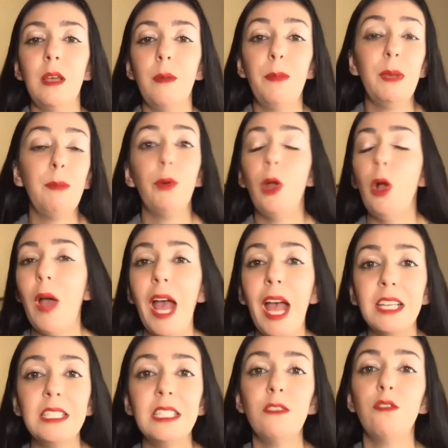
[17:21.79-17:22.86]
Be
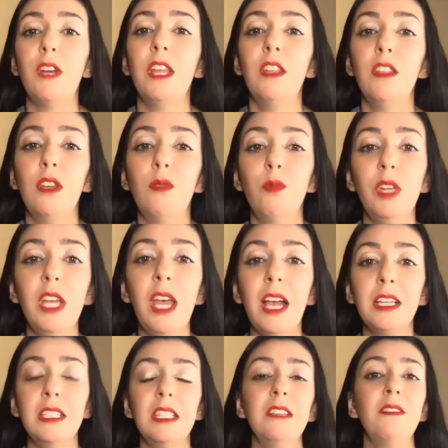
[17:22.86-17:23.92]
proactive rather than
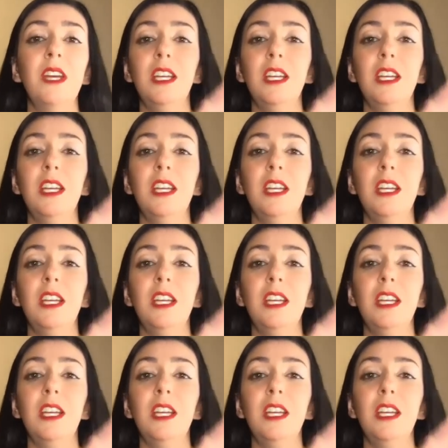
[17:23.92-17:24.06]
reactive.